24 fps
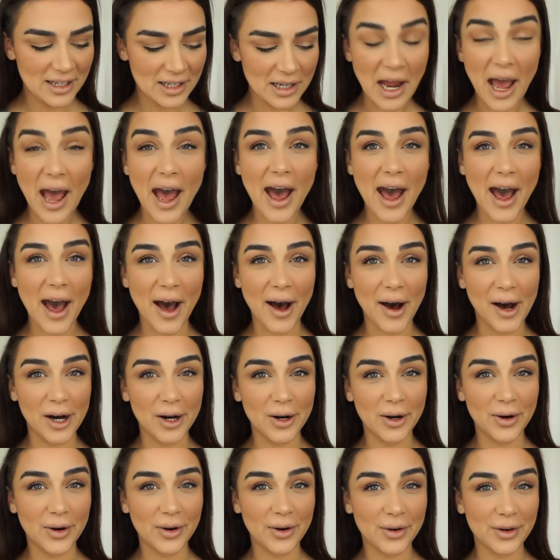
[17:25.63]

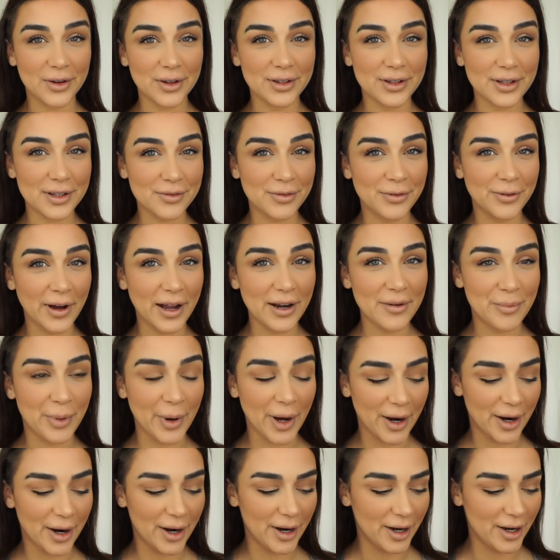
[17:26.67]
Now, the fun
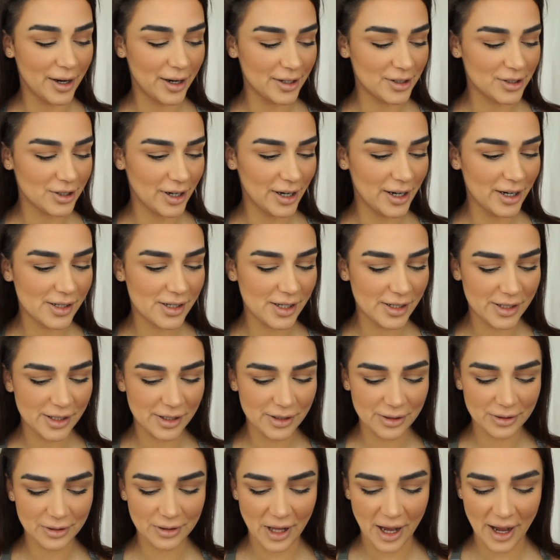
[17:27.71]
part, trying to
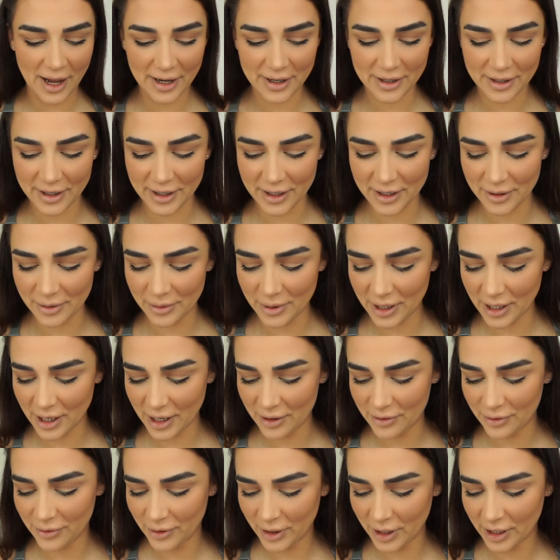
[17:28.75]
do liner when
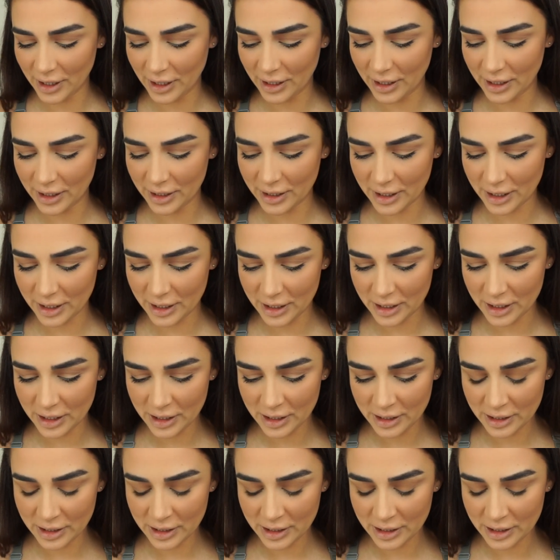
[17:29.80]
I freaking